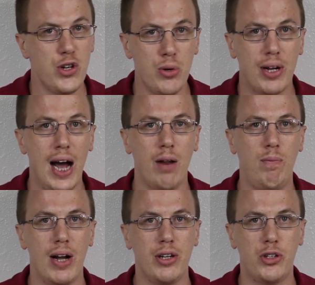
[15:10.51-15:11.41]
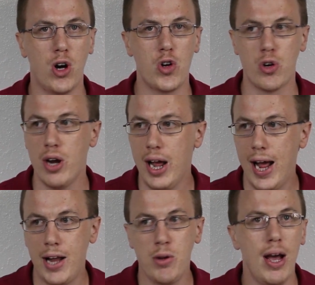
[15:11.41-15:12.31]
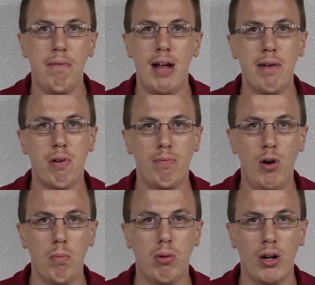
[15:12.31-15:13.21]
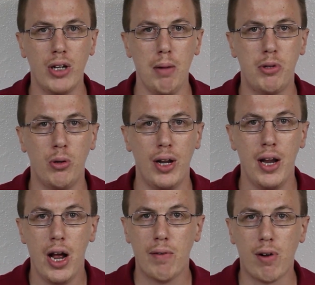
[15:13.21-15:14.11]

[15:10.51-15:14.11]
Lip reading: You gotta find a charger, and you have to have your phone plugged up to it